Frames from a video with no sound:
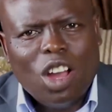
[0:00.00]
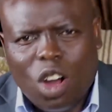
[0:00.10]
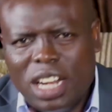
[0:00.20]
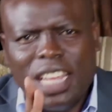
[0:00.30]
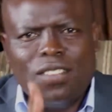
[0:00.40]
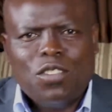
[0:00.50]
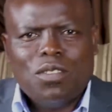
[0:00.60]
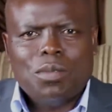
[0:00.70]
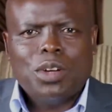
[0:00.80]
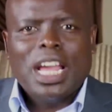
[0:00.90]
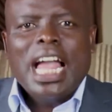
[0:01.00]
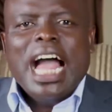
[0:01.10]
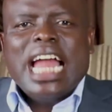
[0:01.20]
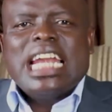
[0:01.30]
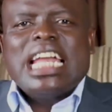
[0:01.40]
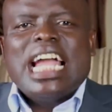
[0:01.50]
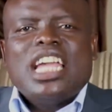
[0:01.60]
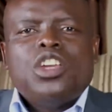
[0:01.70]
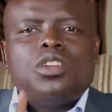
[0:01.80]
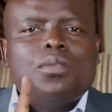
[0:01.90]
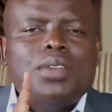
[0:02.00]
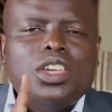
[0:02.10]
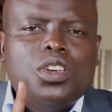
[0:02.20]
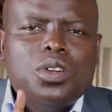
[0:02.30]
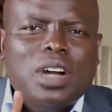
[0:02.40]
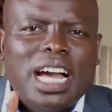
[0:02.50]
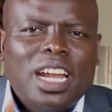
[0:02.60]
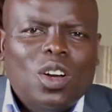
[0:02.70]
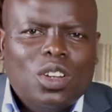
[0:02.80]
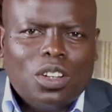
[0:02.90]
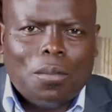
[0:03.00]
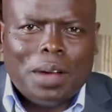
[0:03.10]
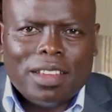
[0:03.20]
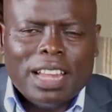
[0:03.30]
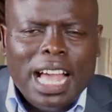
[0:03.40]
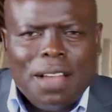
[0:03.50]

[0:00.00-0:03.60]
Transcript: Only if you have a boarding, and there it will be you alone to pass.